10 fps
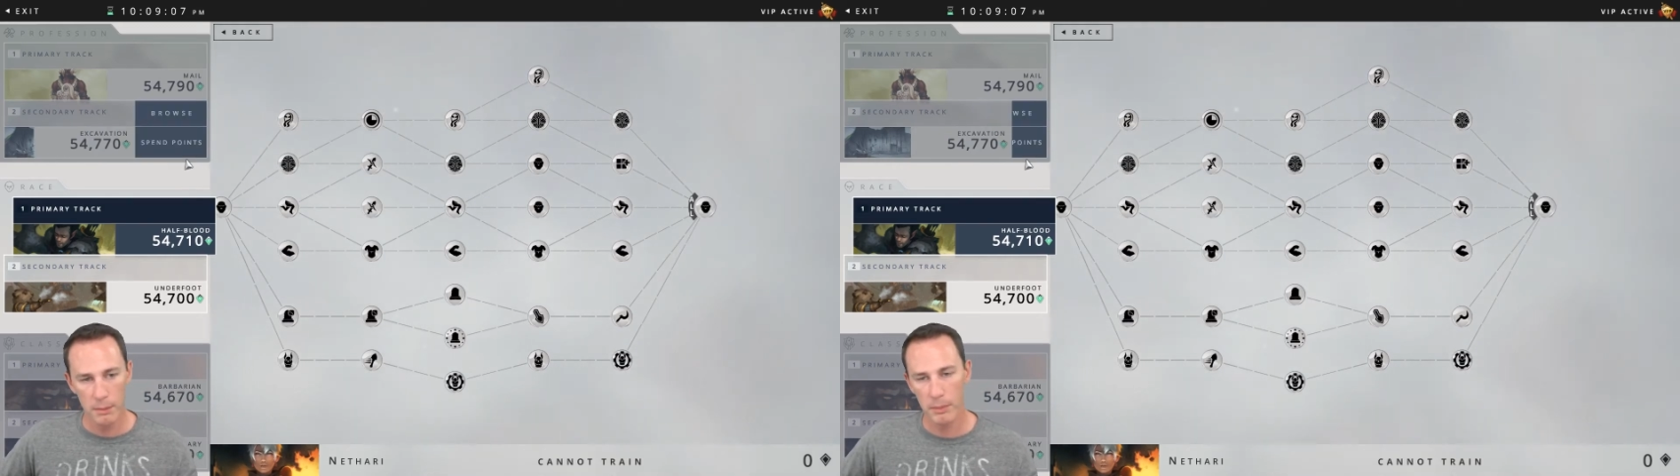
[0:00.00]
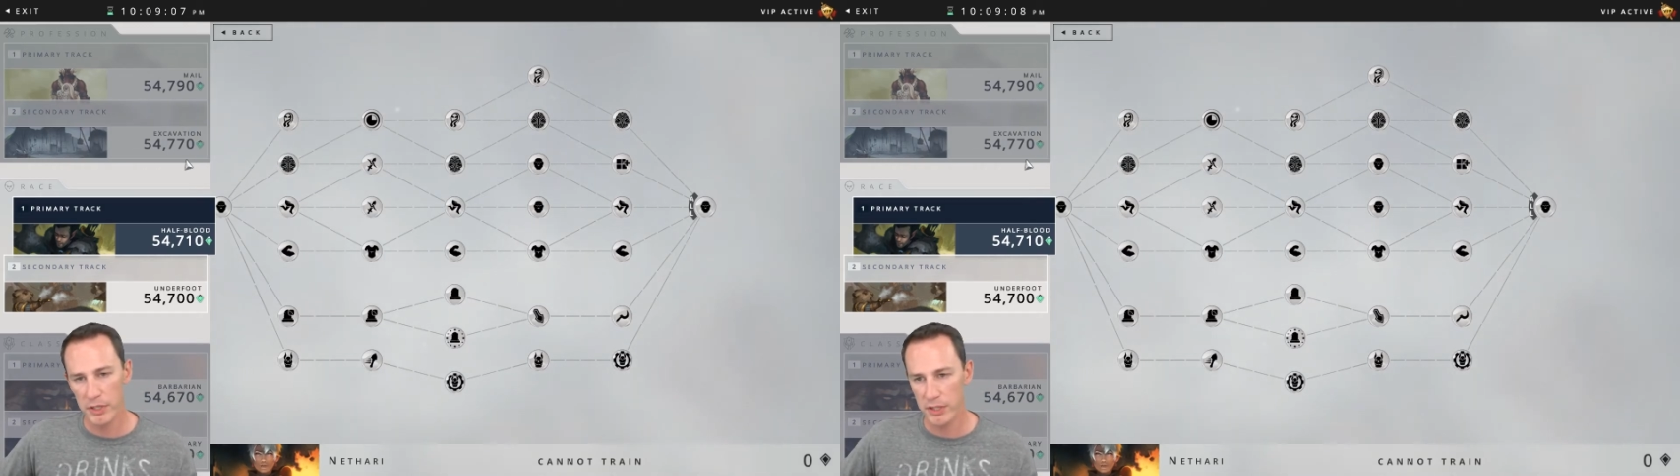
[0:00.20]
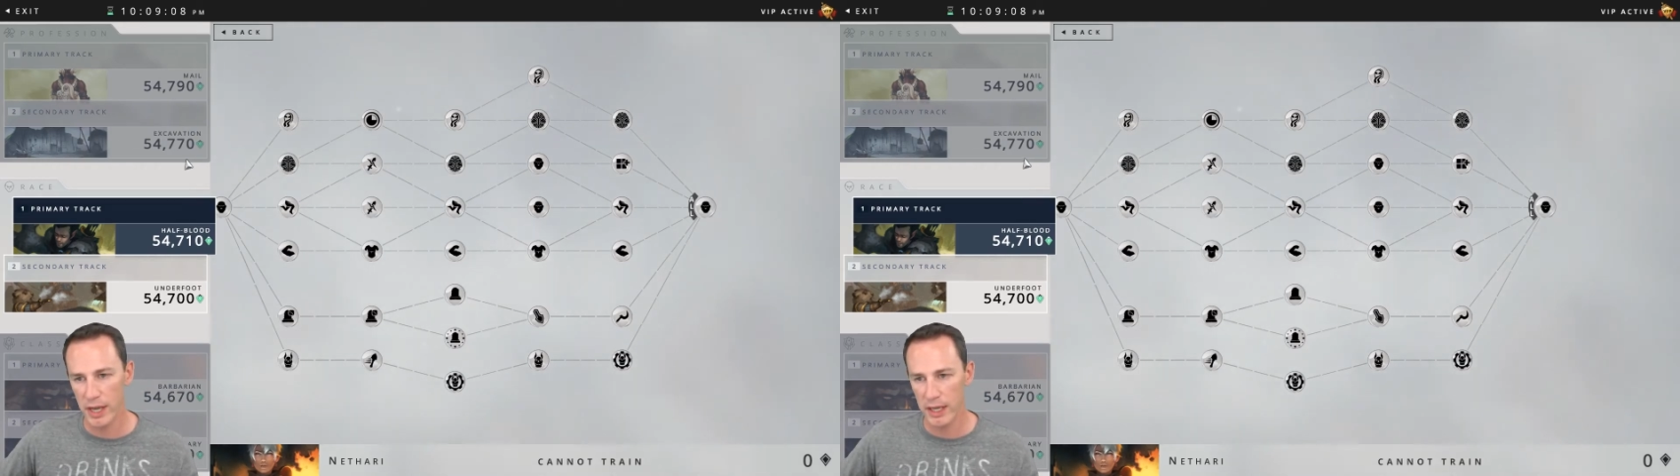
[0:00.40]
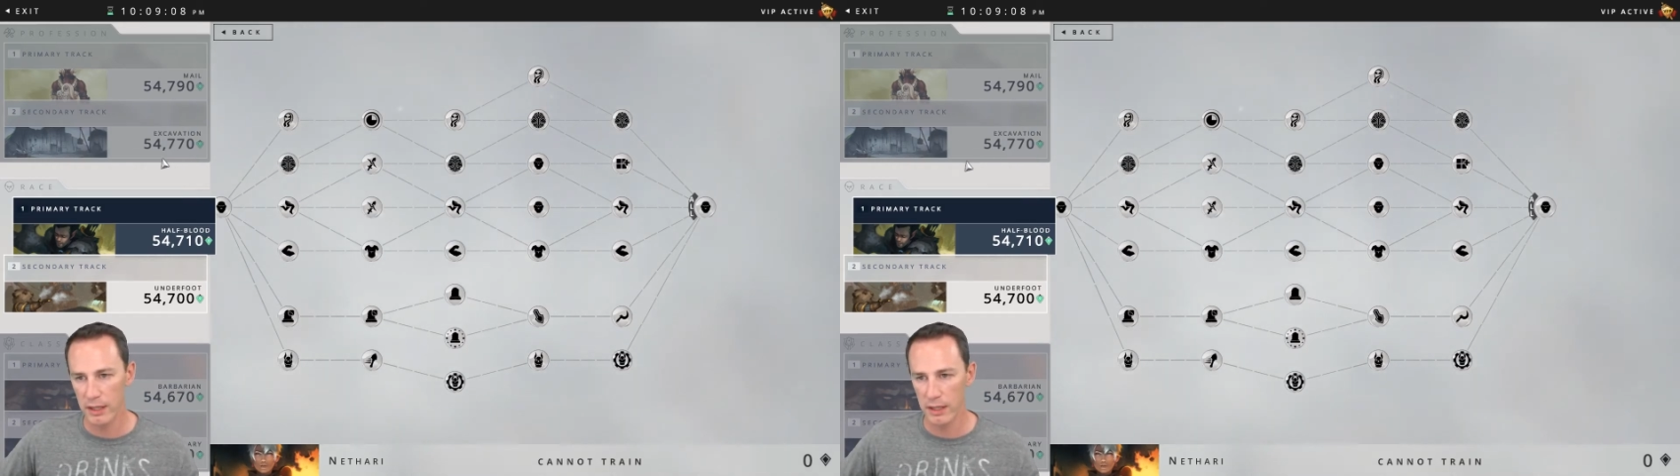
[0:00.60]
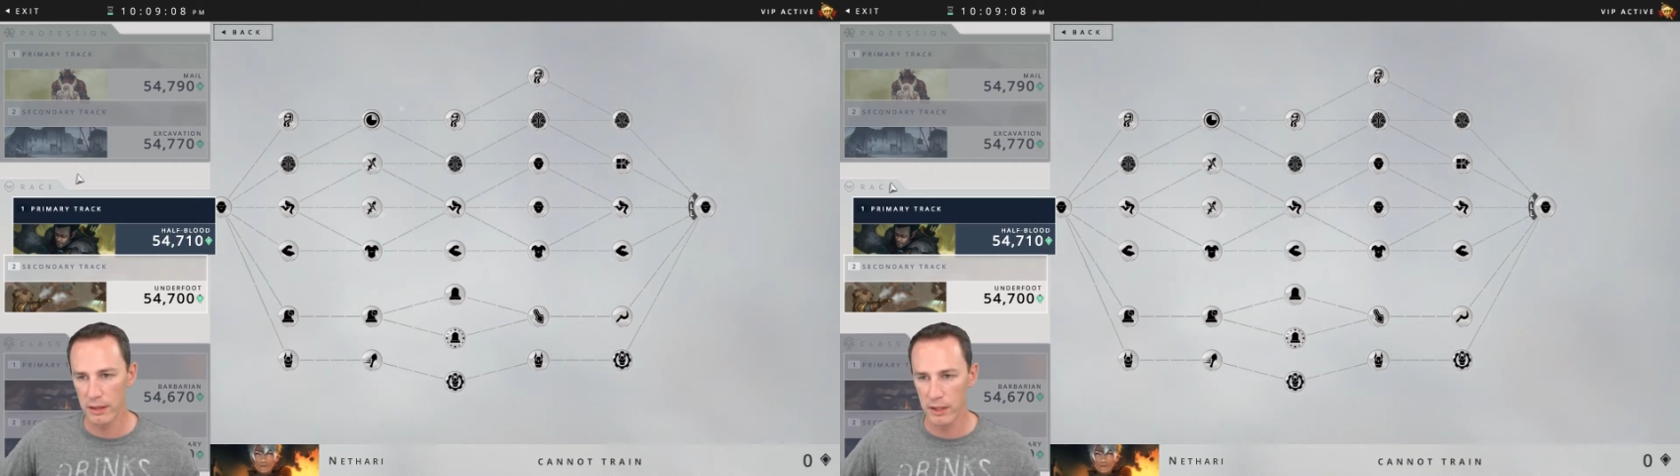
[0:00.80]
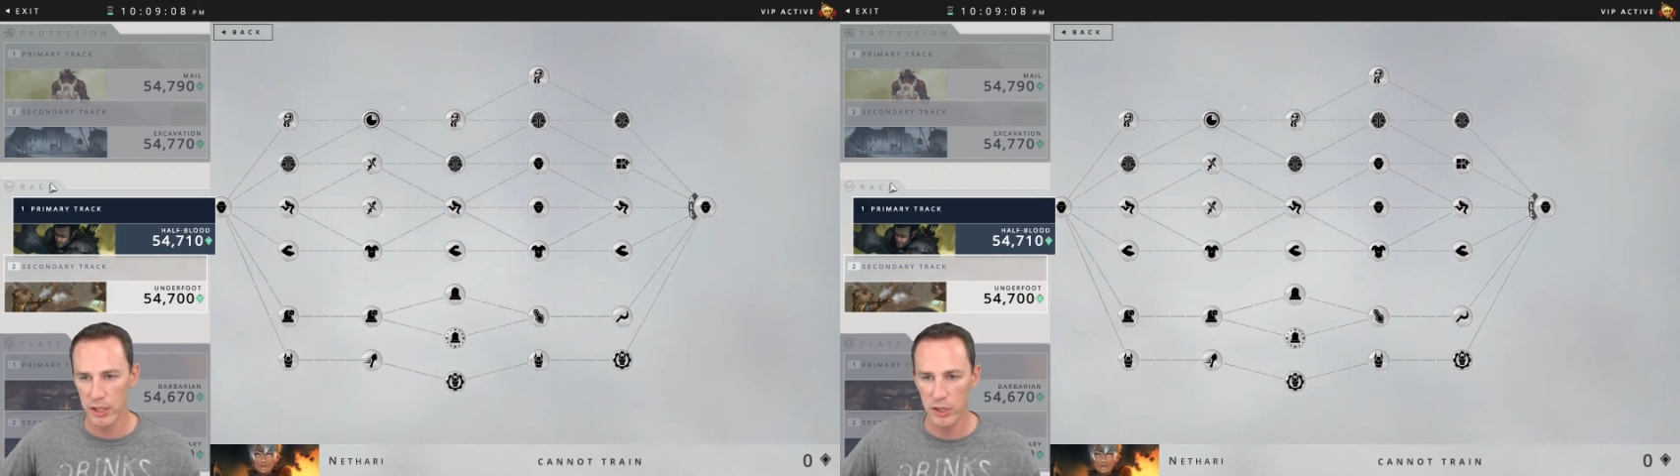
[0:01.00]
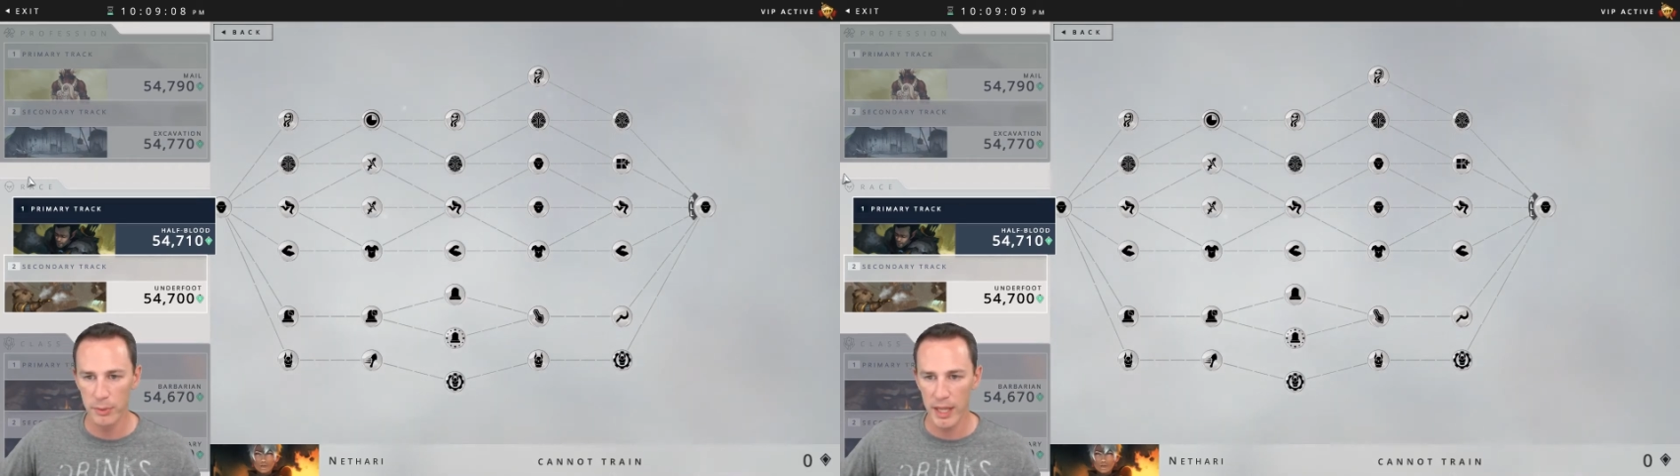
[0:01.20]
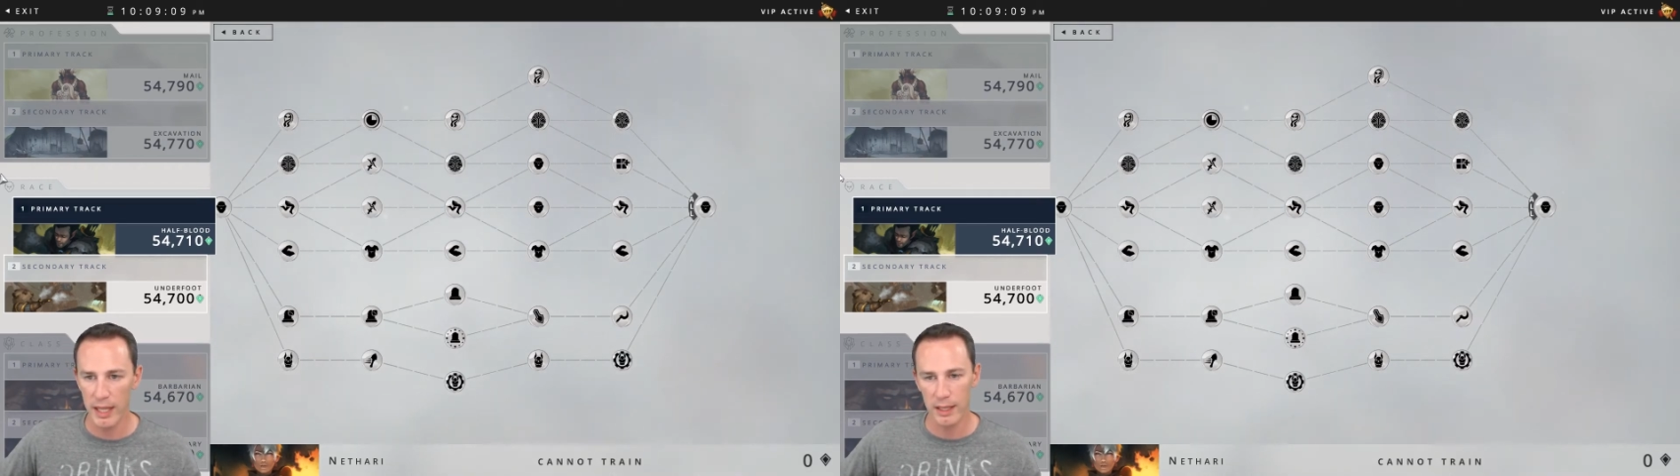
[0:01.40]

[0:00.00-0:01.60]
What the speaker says: much like in the human had